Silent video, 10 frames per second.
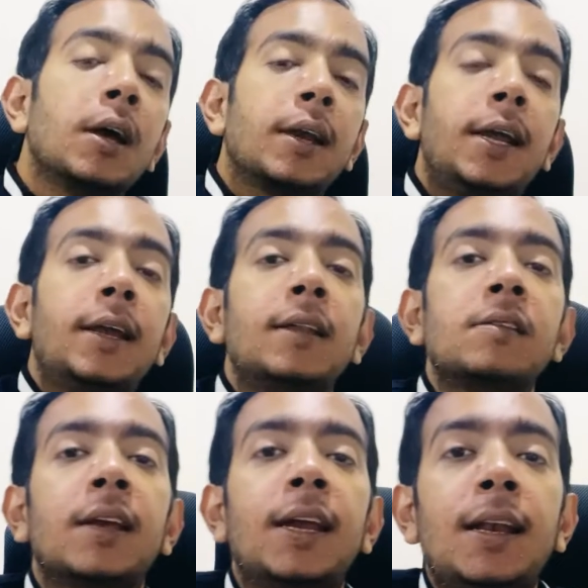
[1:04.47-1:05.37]
right? And
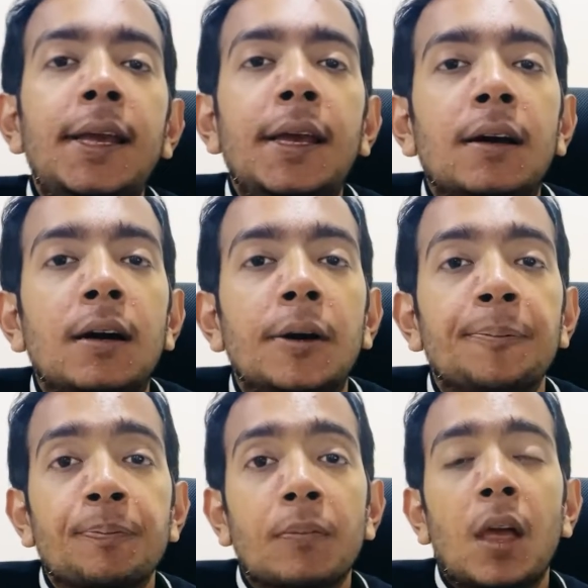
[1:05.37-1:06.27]
secondly,
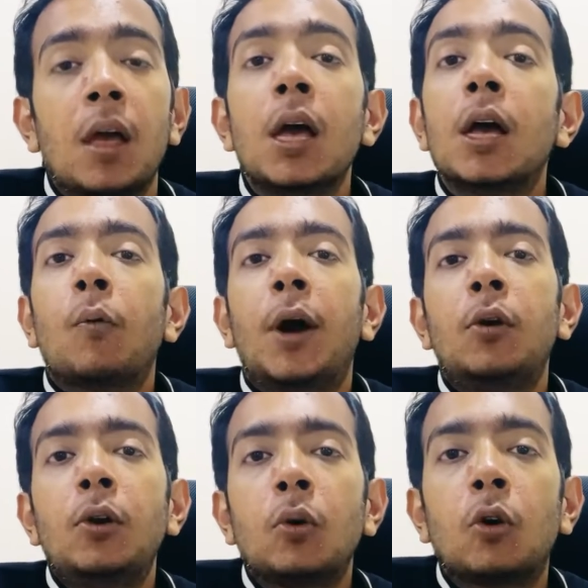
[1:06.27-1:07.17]
why
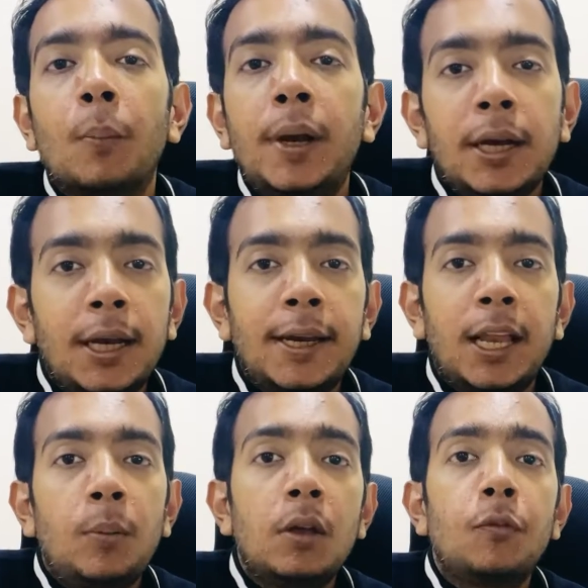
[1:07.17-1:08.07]
don't you comment and tell
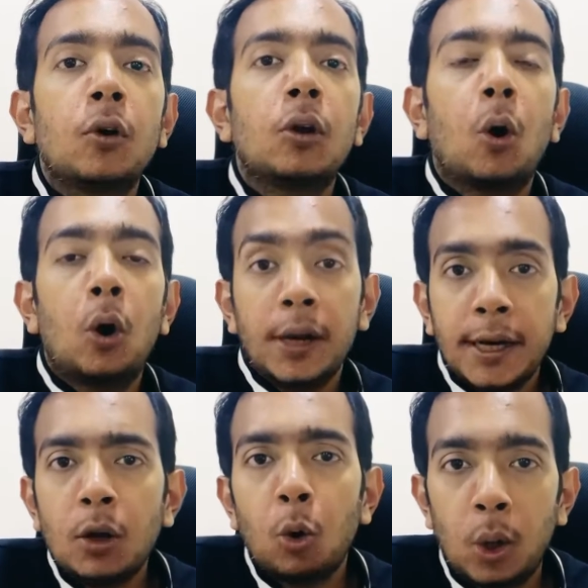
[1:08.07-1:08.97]
me if you are
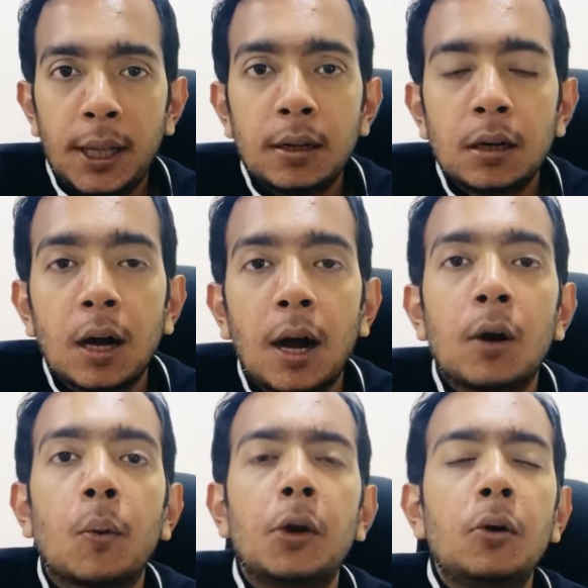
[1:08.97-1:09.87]
already holding a card?
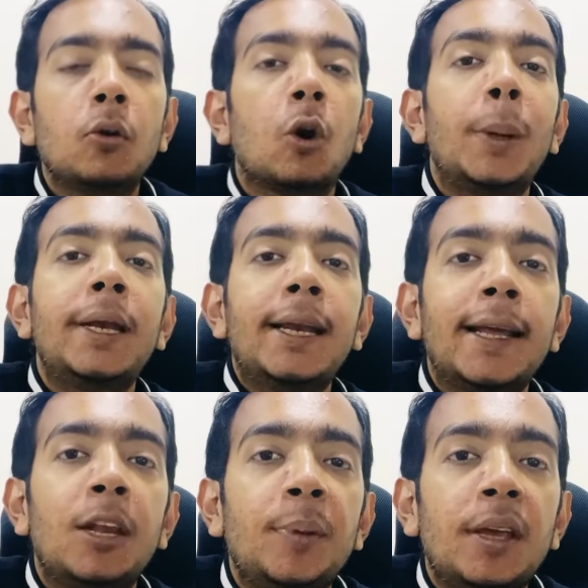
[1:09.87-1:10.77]
Why don't you comment and
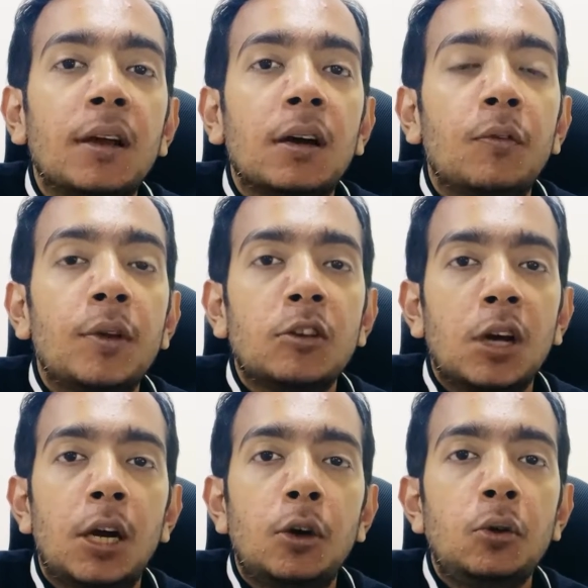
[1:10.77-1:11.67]
tell me which
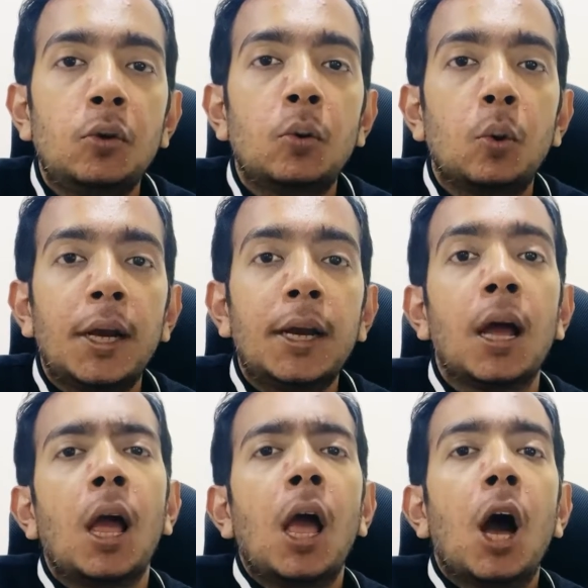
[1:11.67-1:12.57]
card do you hold and
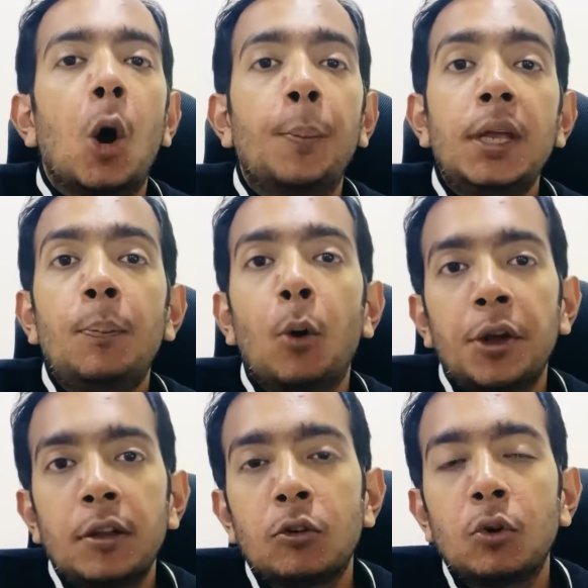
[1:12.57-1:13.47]
how many
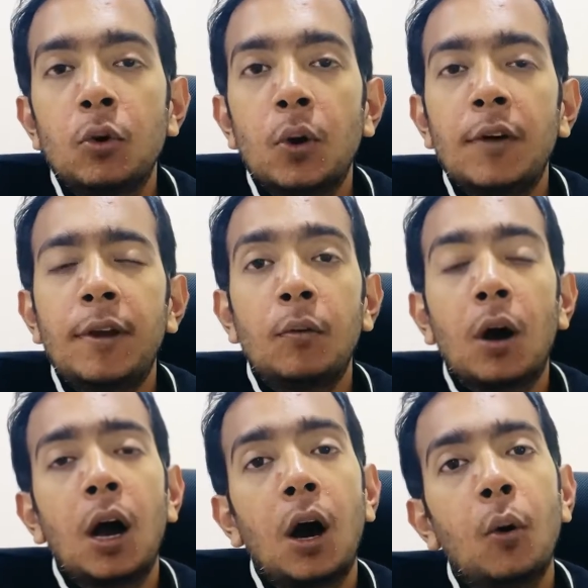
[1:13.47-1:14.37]
points do you have and
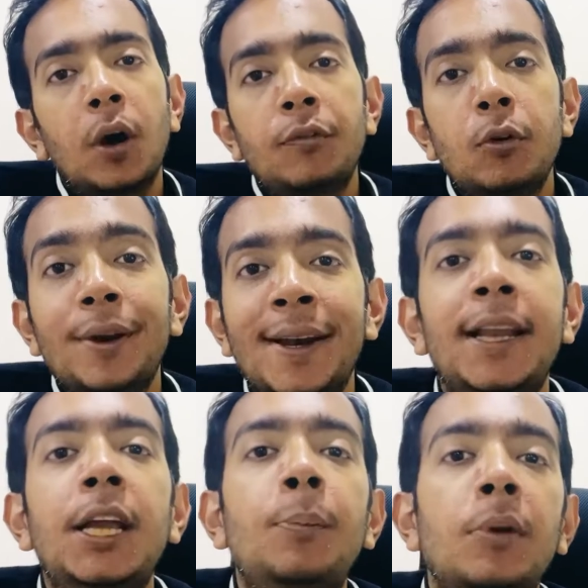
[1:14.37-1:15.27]
how have you
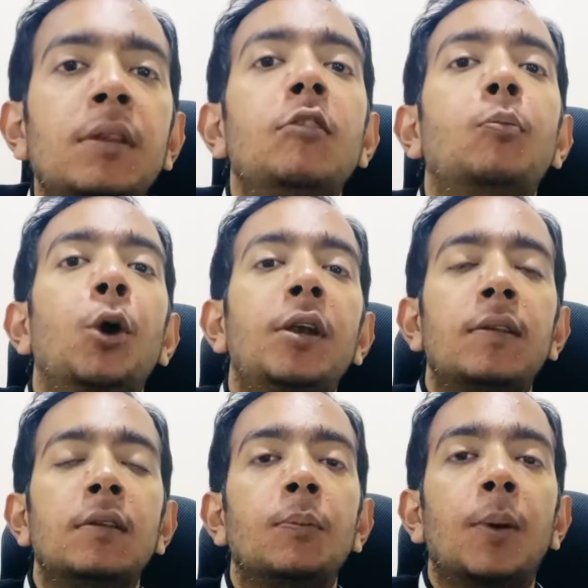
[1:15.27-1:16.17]
redeemed these points
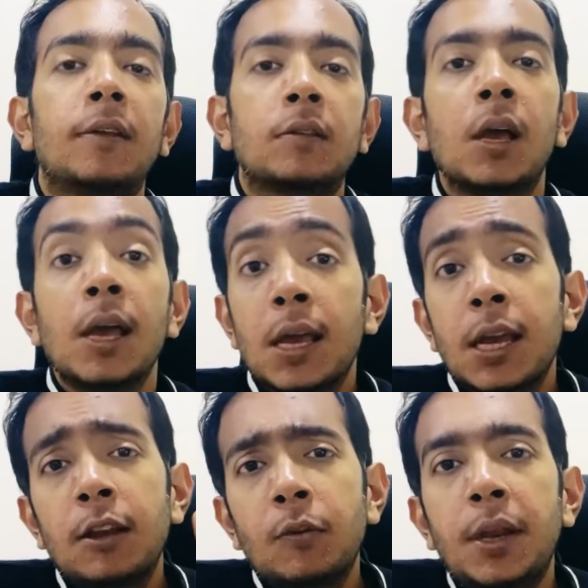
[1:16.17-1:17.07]
in the past?
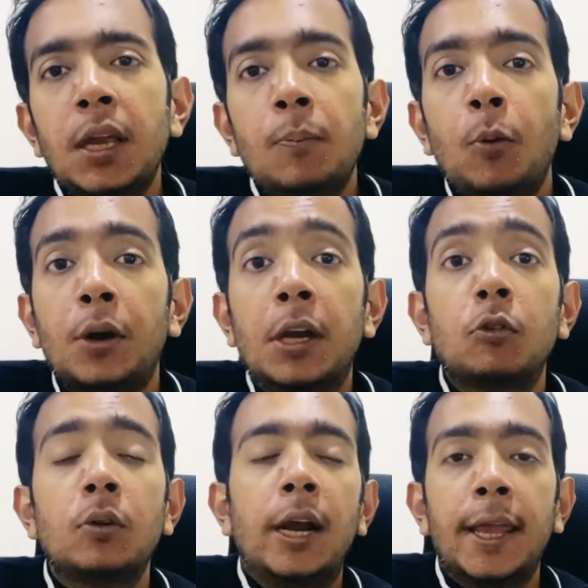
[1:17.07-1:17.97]
It is very important
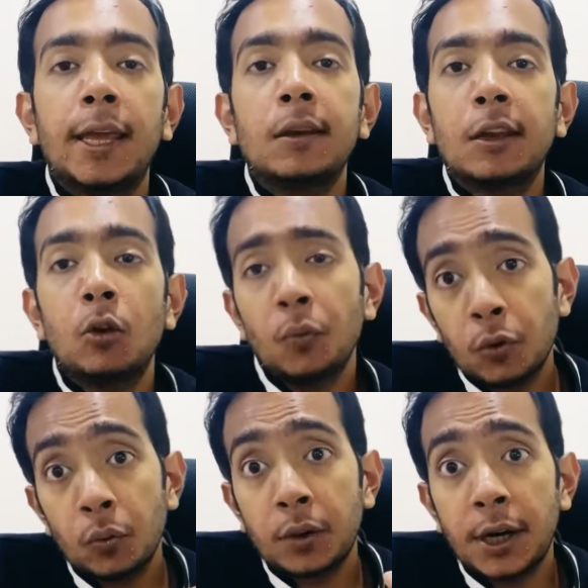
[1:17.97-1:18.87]
so that I can tell you if
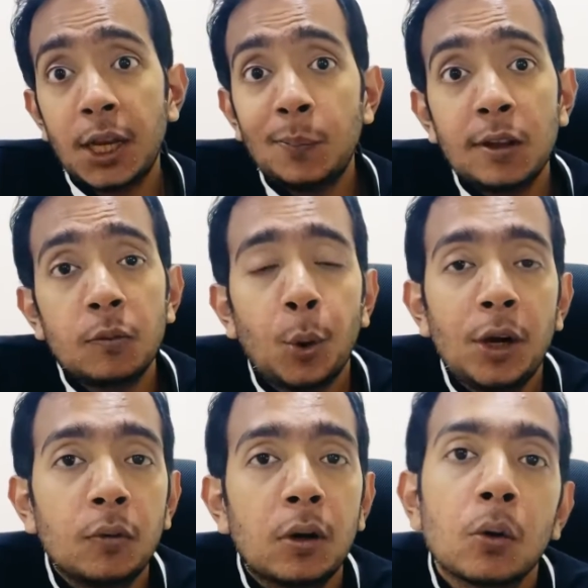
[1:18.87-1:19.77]
you redeem these
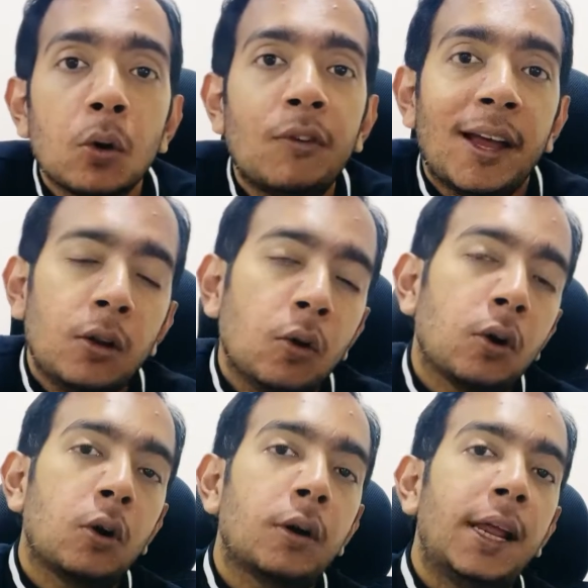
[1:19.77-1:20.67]
points for a good value
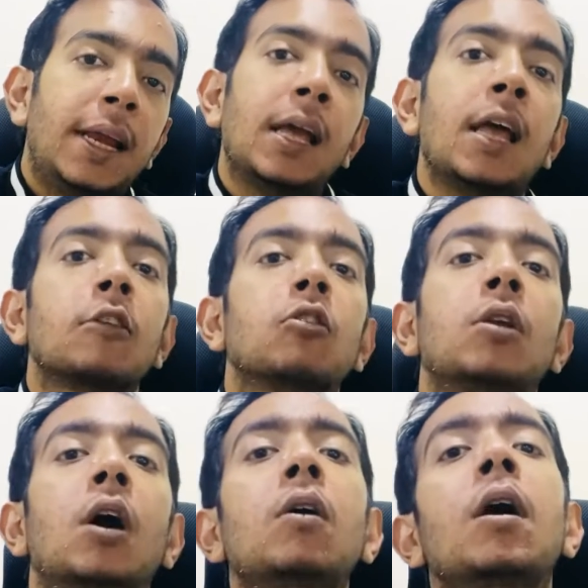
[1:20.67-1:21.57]
or not, right? So
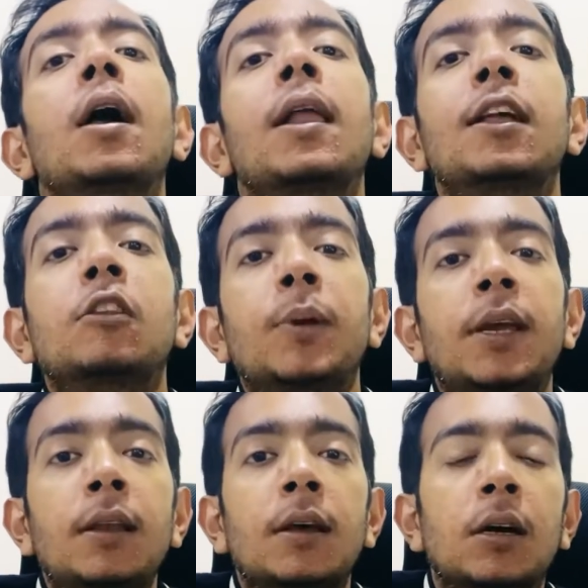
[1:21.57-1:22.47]
now let's
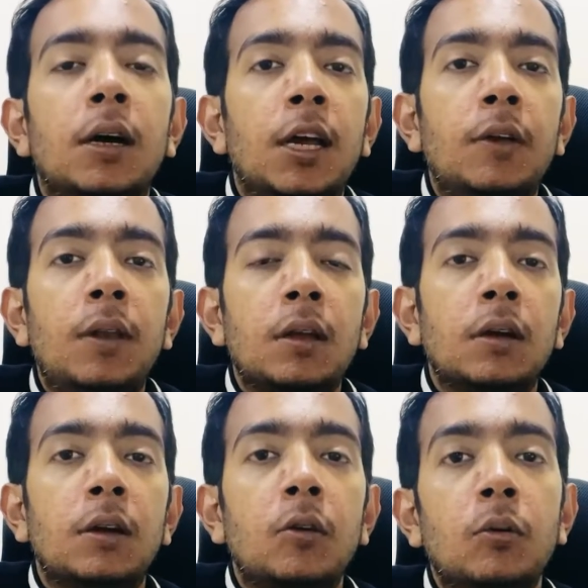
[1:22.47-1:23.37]
begin. I
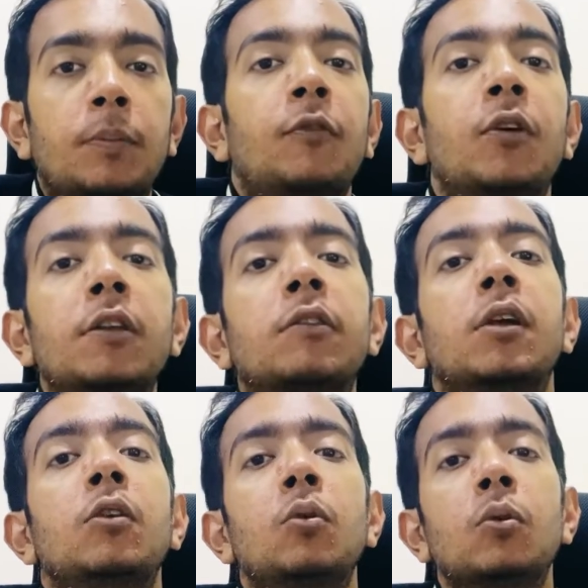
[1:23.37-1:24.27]
will first
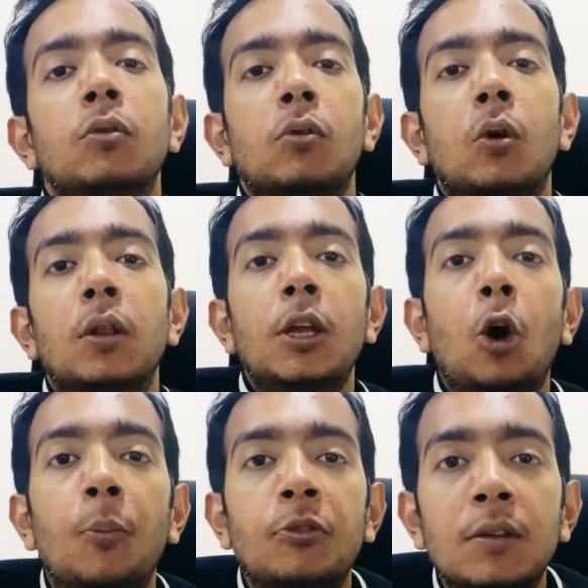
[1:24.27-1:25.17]
run you through all the
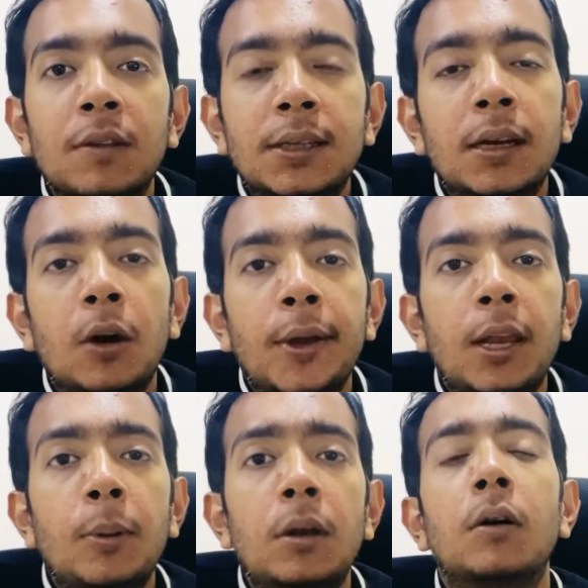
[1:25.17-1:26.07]
options that are
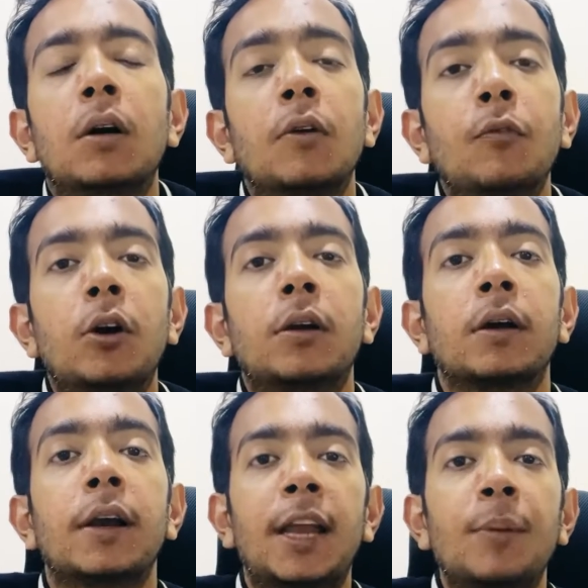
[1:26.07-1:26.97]
available for
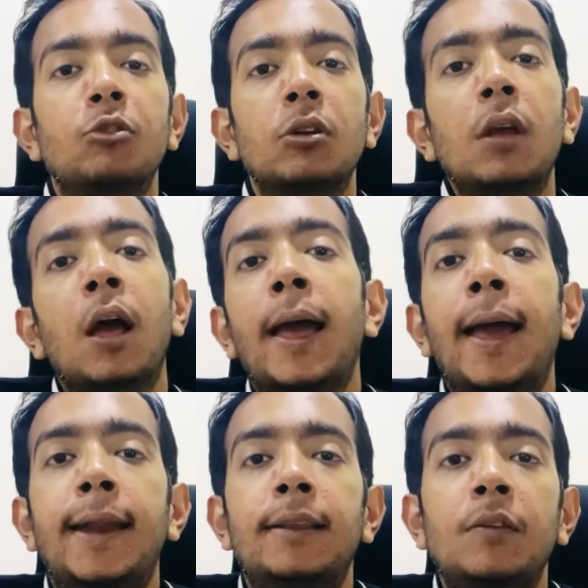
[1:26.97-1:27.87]
redemption,
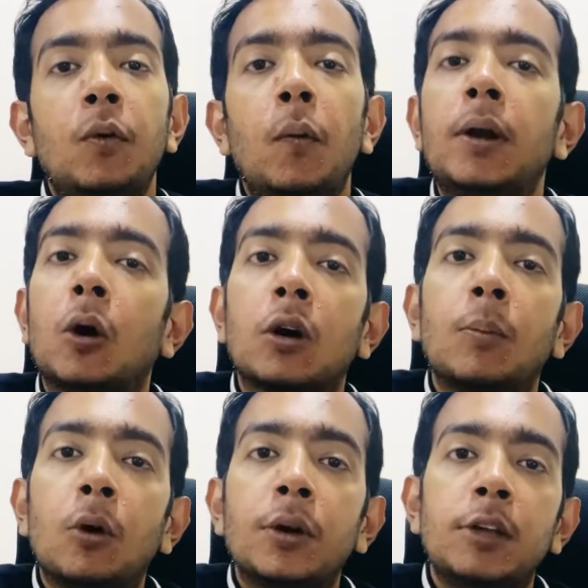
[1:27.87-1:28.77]
and then we will talk
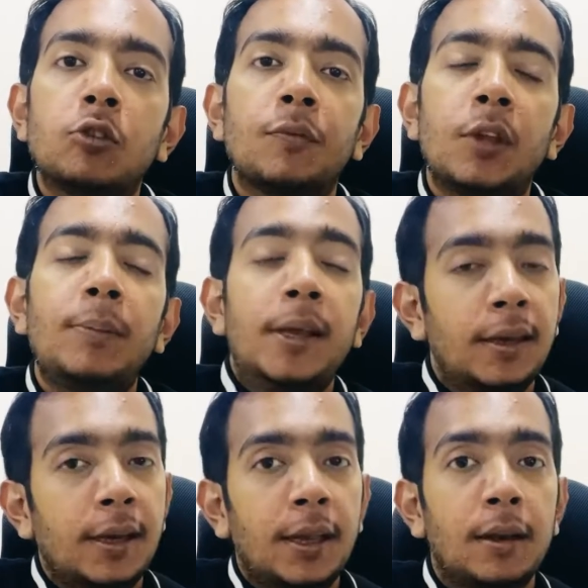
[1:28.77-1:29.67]
about each of them in
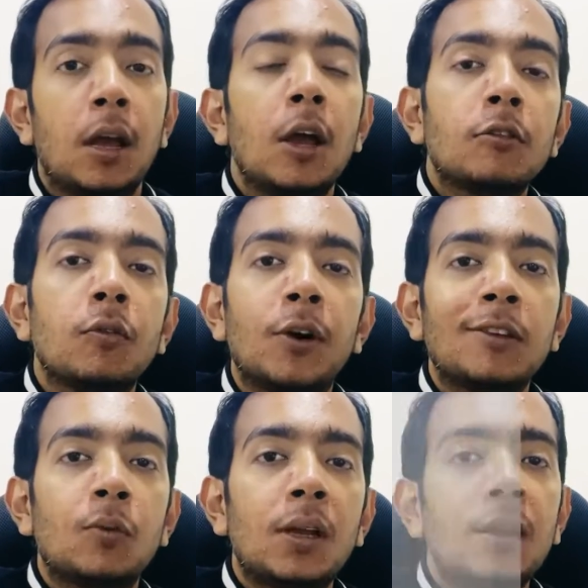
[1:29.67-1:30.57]
detail. So first one